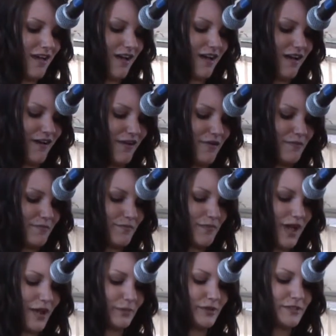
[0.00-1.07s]
Um,
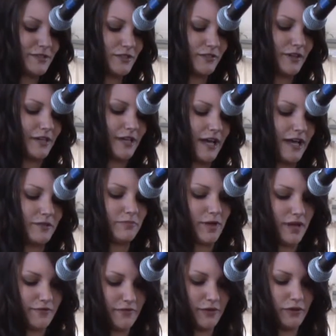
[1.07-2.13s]
and we surveyed at
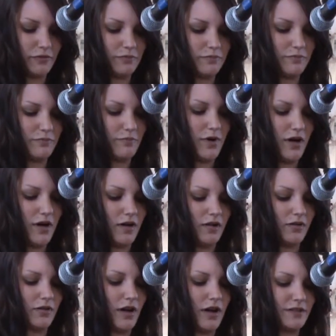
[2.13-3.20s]
Bayfield
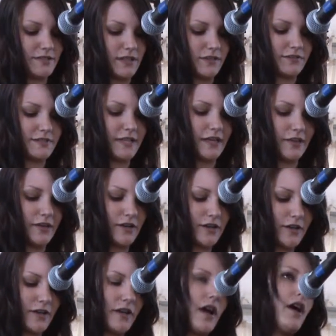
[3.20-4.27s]
Mall, Kozlov
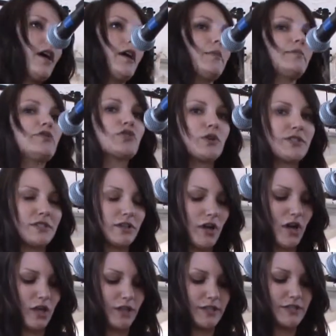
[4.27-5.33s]
Center, um, Georgian
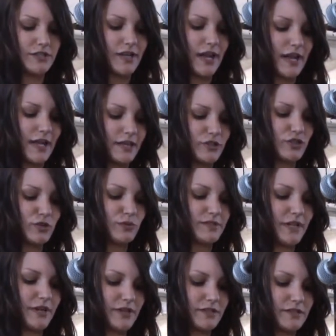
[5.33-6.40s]
College, and two
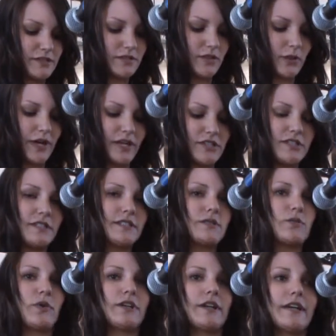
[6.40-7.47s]
Zehrs locations,
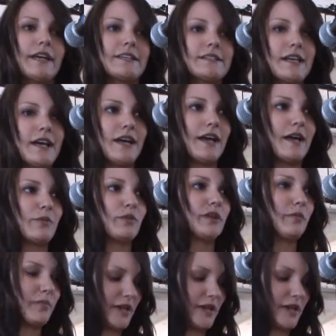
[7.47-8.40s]
one on ESSA and one on